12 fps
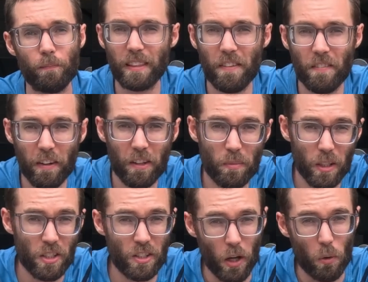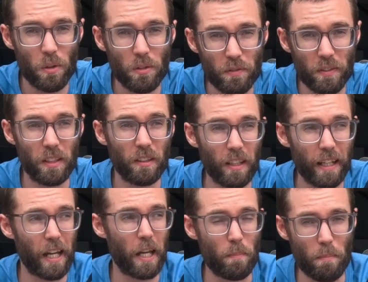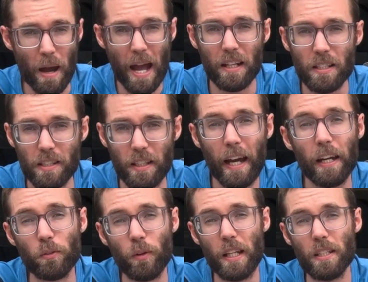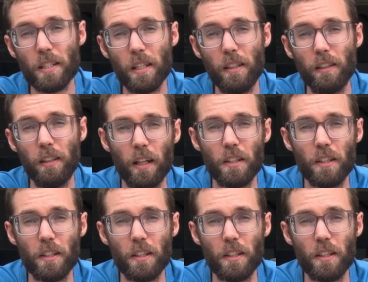They very much don't feel like a max stack racer,